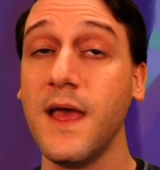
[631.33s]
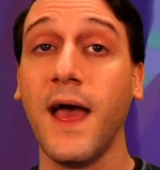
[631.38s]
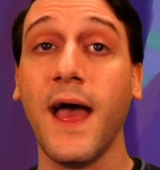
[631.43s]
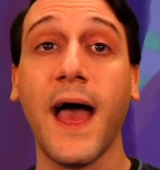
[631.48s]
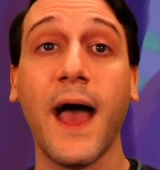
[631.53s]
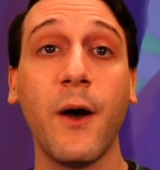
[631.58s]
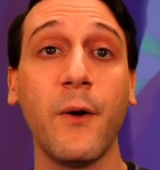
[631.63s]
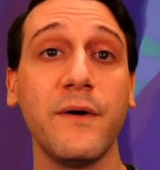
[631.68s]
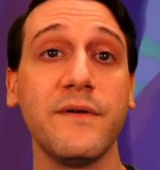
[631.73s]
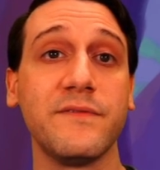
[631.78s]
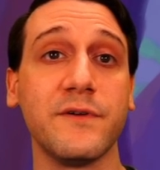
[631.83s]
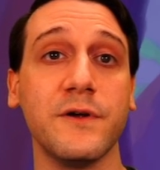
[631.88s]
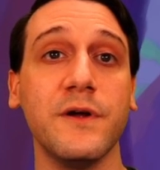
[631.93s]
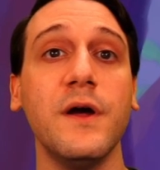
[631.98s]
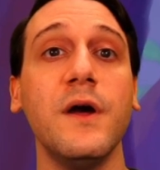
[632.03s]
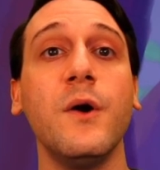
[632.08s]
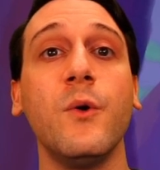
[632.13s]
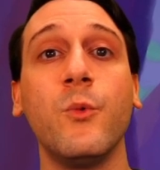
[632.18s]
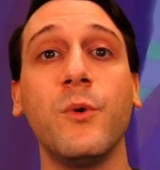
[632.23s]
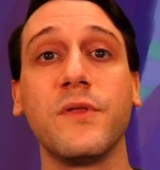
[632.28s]
However,
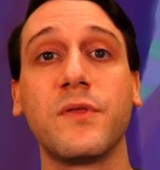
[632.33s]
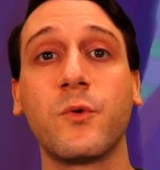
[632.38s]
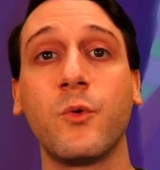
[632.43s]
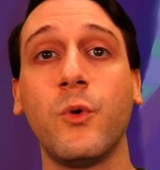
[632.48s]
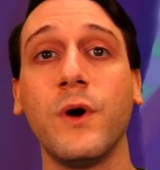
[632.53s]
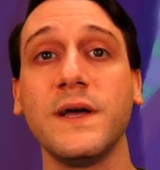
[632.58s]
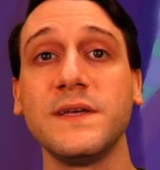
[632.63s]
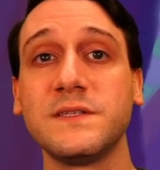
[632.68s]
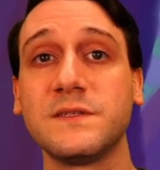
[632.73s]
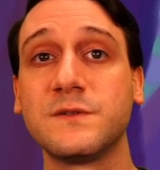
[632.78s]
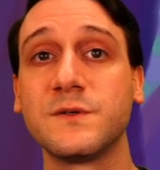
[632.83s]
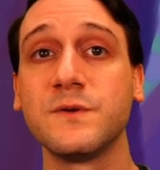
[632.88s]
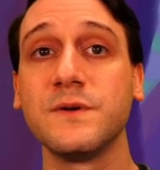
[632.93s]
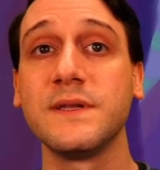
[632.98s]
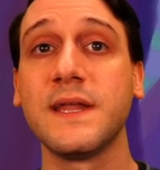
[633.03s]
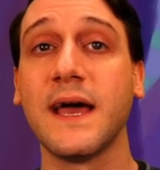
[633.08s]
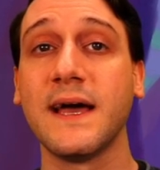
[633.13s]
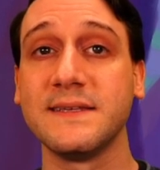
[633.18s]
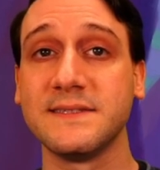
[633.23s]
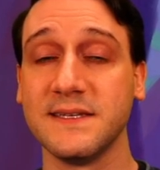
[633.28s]
with Quest Druid
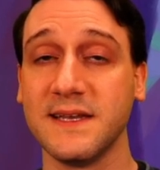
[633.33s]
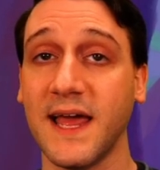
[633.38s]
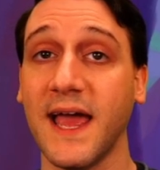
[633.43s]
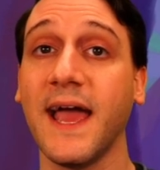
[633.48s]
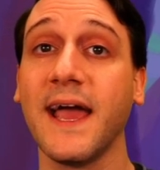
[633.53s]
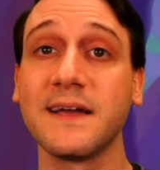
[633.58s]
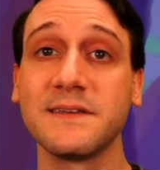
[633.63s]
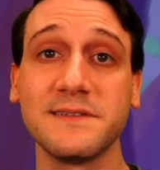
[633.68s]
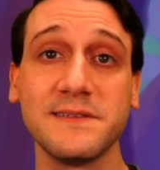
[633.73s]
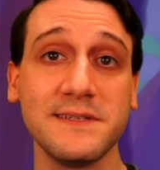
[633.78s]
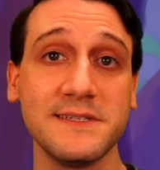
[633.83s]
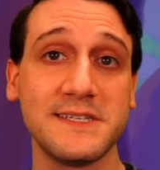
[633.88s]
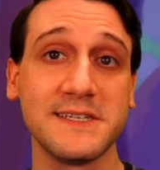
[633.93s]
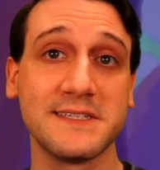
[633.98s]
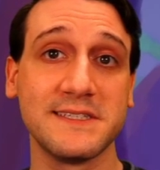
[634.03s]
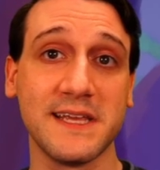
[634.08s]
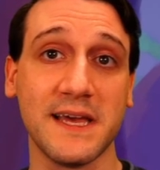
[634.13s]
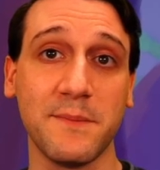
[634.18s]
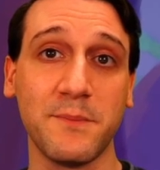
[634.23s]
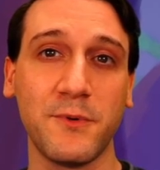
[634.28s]
as an excellent
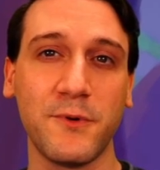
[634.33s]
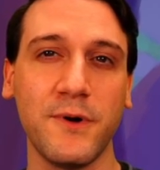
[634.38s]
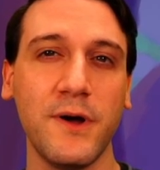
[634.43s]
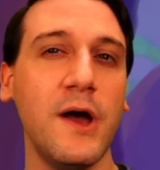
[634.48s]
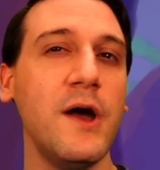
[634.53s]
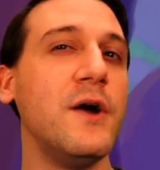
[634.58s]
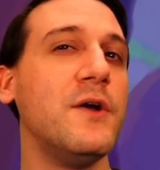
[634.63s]
example,